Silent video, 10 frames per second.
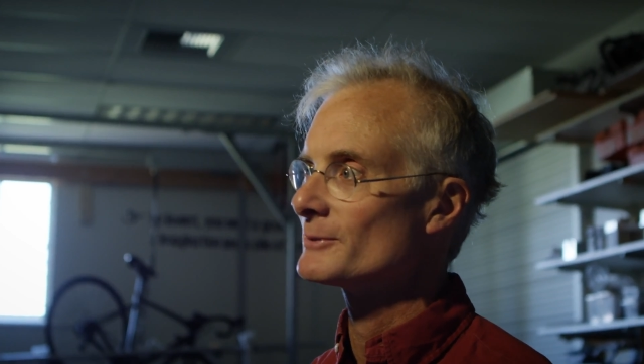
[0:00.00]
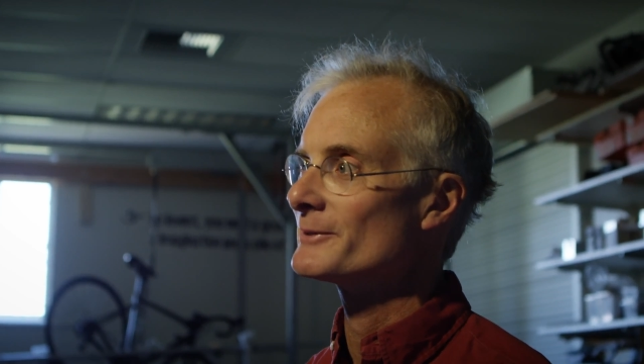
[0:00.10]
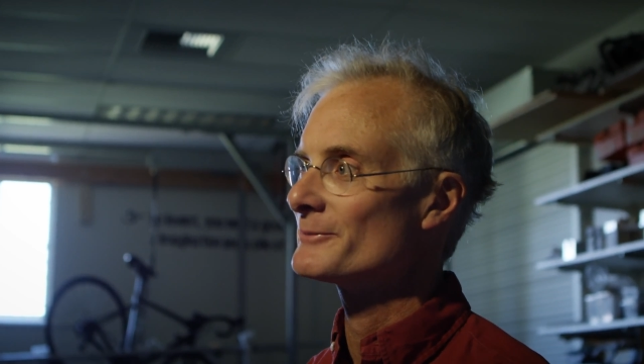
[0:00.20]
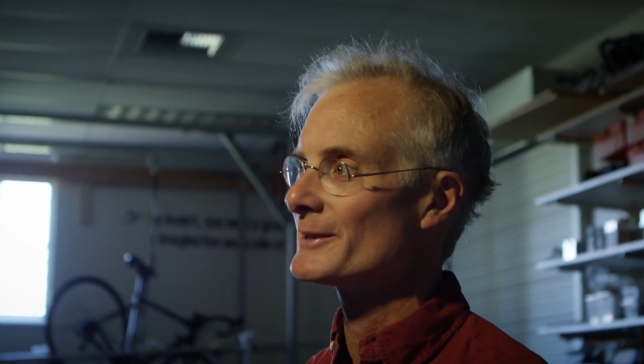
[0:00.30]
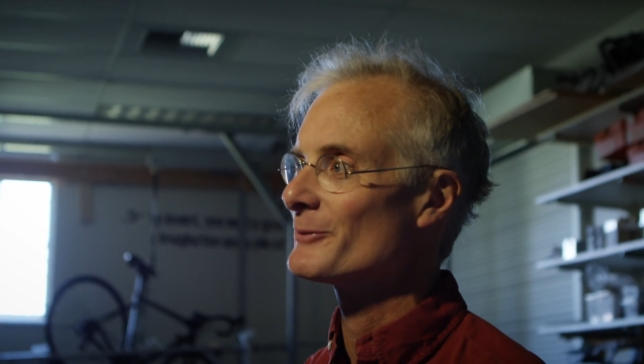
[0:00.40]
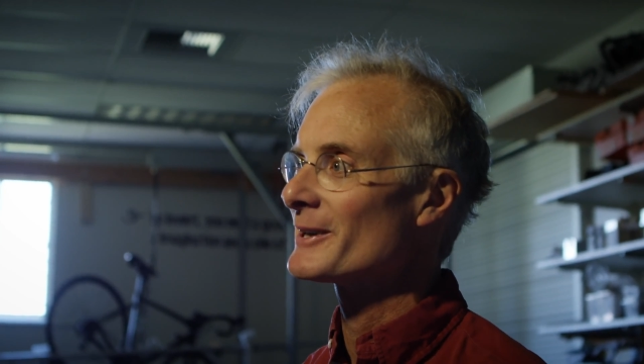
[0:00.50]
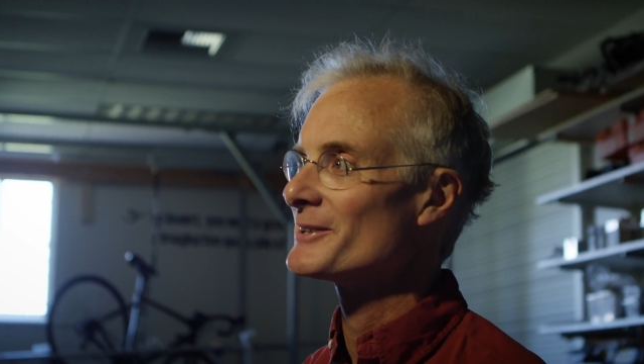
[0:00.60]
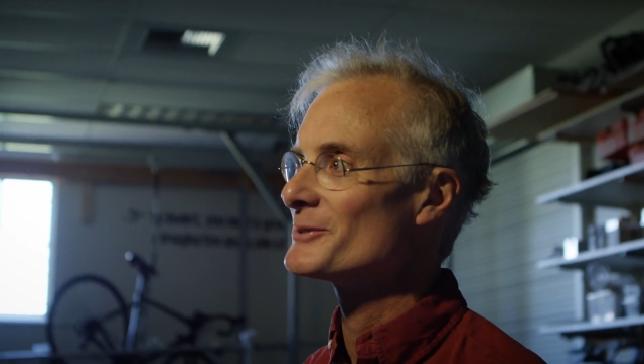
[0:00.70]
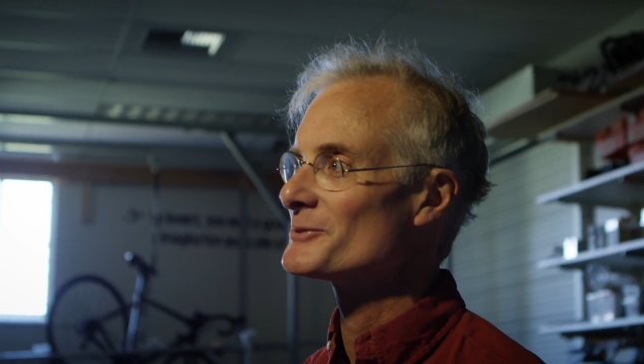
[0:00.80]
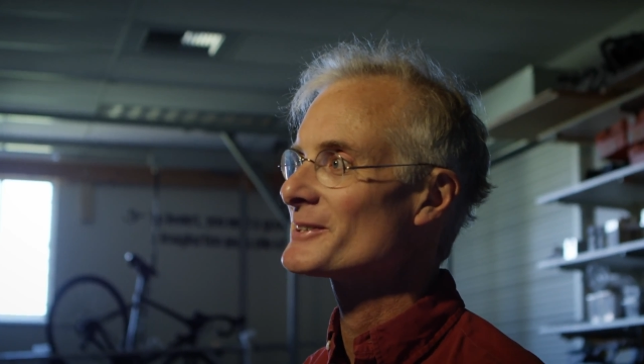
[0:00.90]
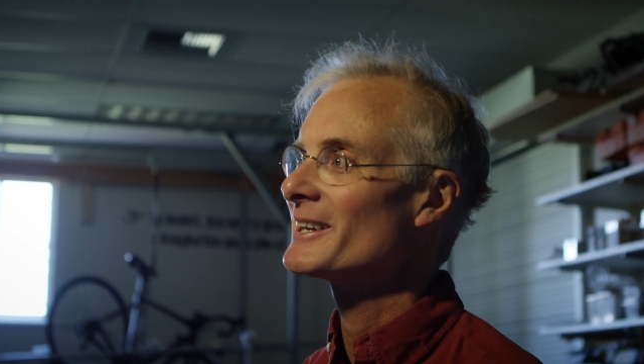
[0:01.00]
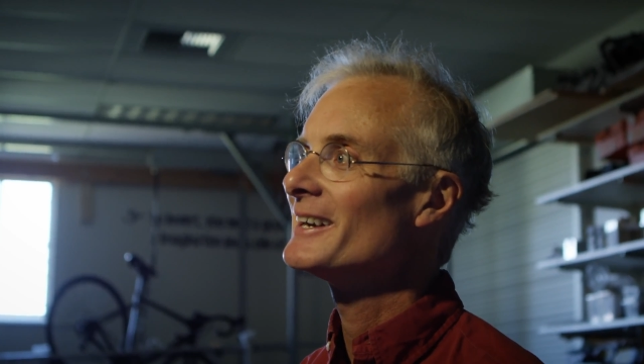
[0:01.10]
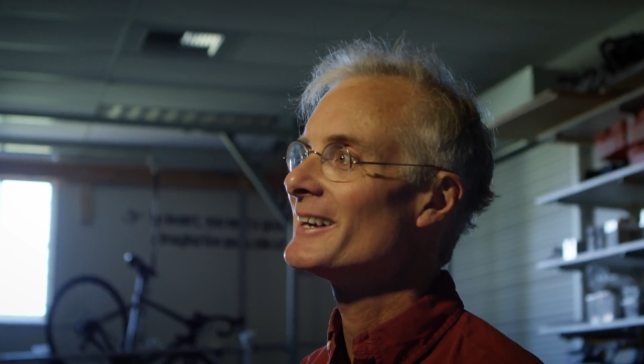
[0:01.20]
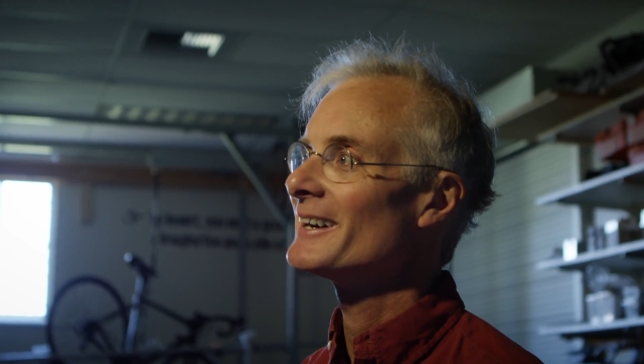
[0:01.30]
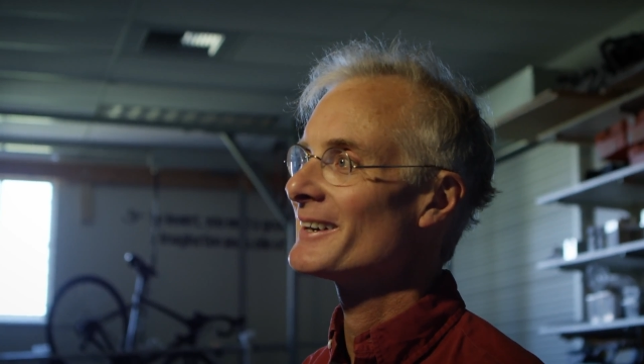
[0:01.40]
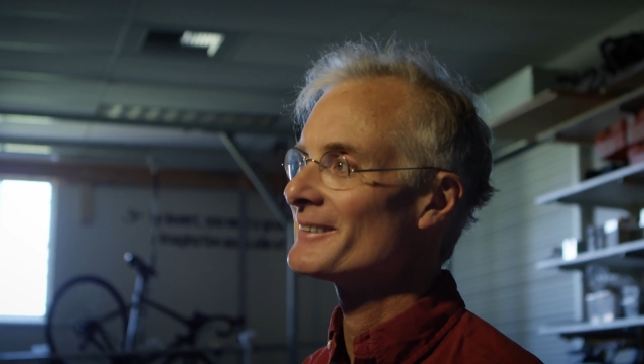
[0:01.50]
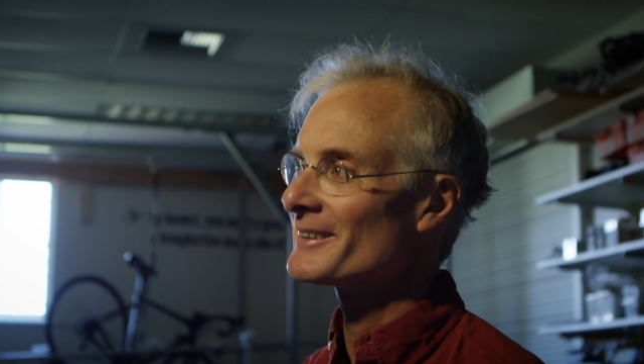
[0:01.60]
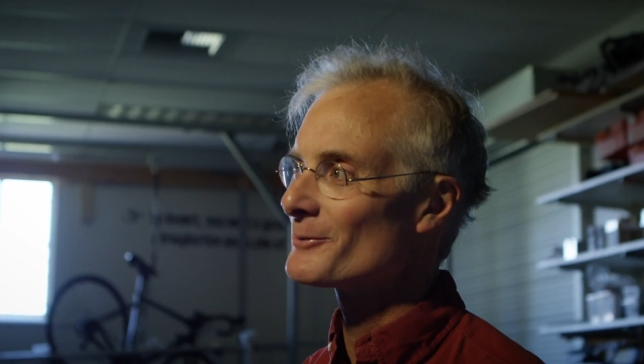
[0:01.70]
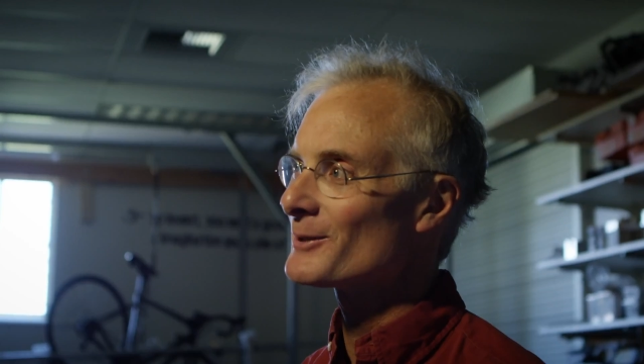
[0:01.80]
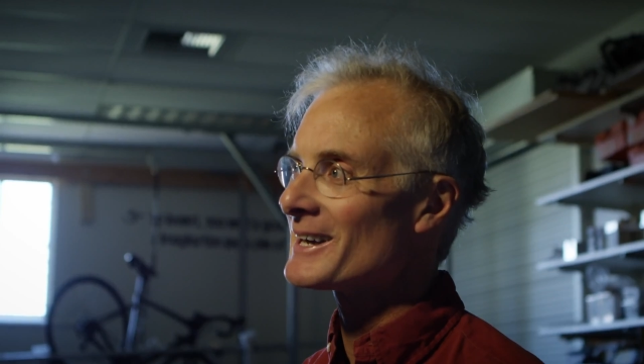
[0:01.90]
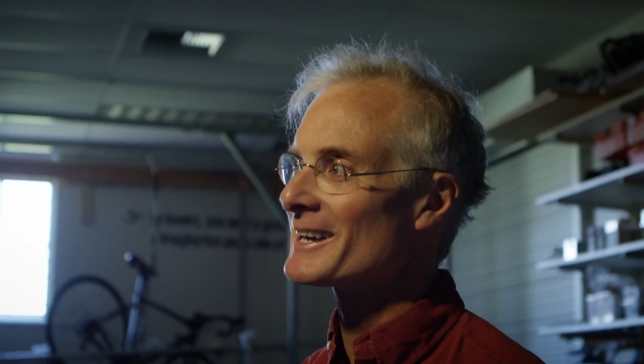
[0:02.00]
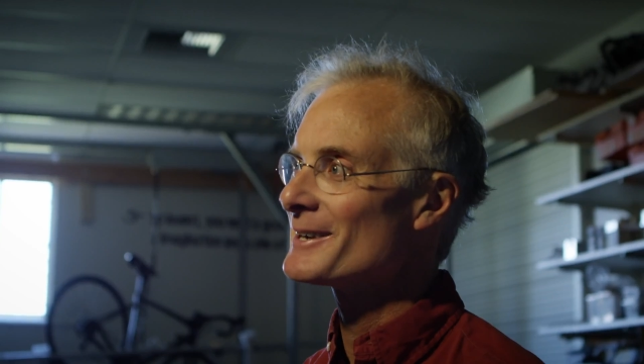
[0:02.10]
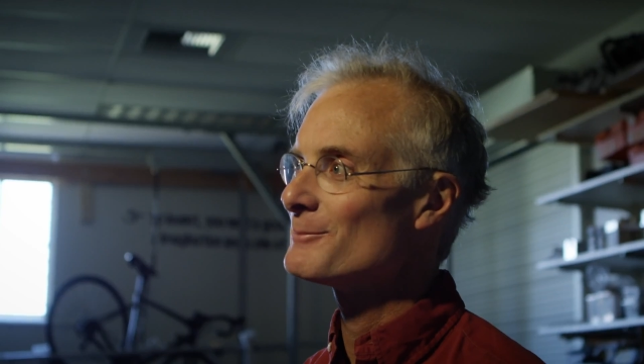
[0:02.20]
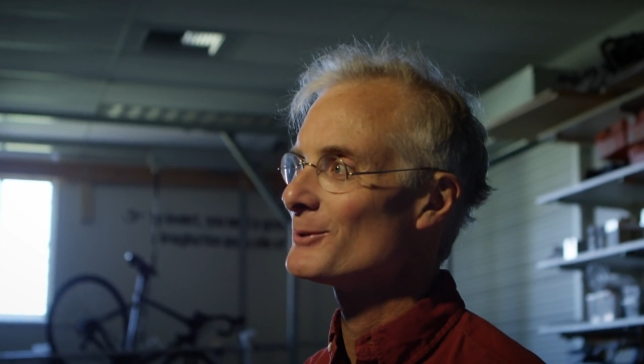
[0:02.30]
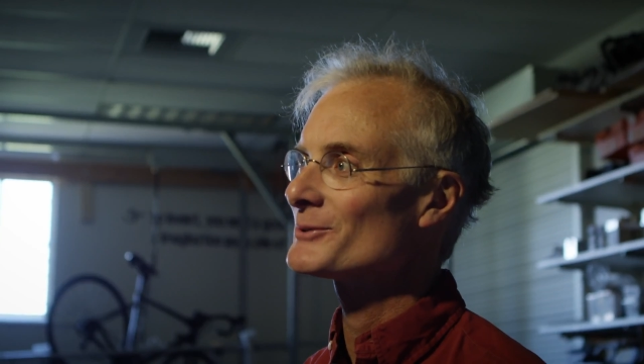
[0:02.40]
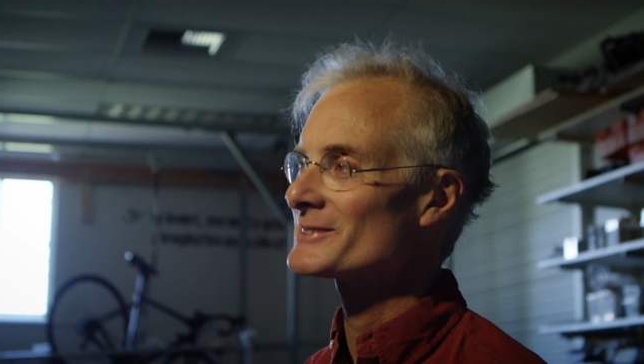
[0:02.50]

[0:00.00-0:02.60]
We want to use a reliable